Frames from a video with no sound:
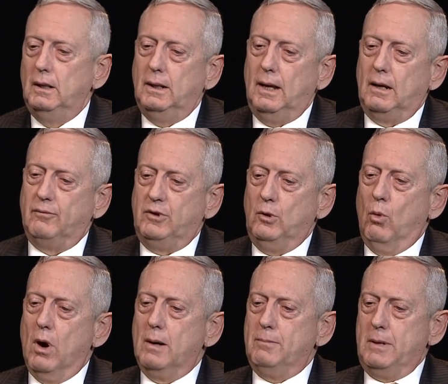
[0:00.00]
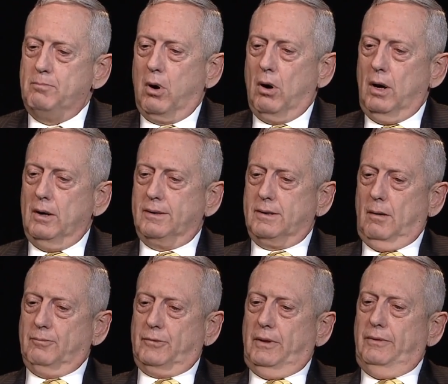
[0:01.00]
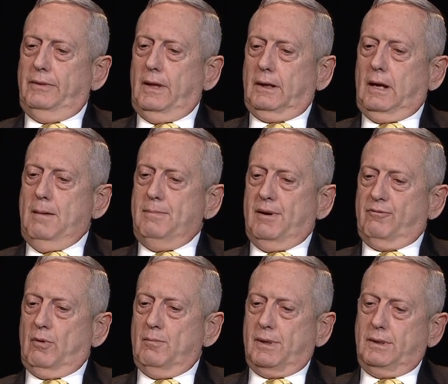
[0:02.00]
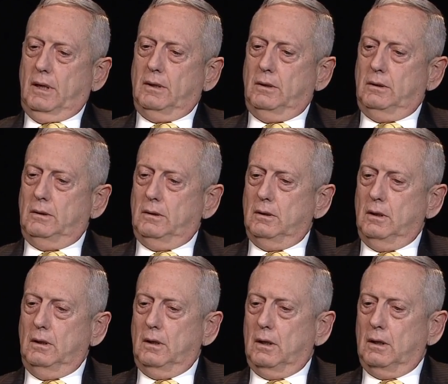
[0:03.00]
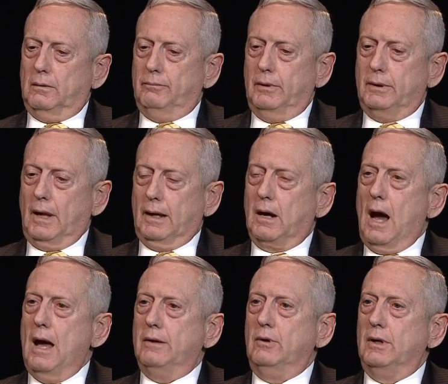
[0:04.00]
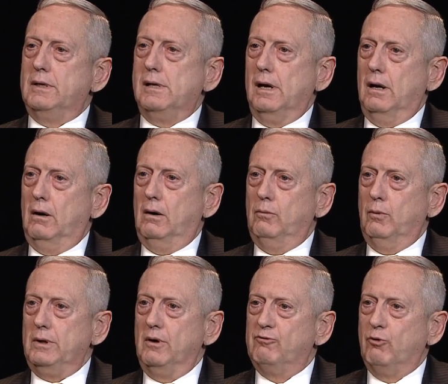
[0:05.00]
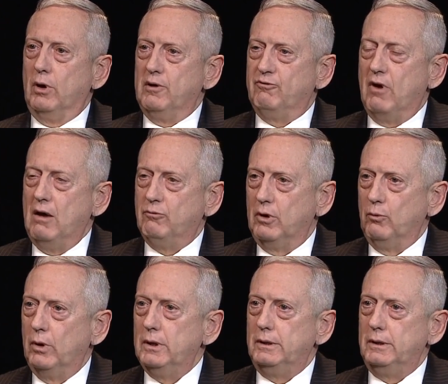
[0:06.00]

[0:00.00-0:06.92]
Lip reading: And if you want to be part of something that keeps you from sitting in a psychiatrist's chair when you're 45 wondering what you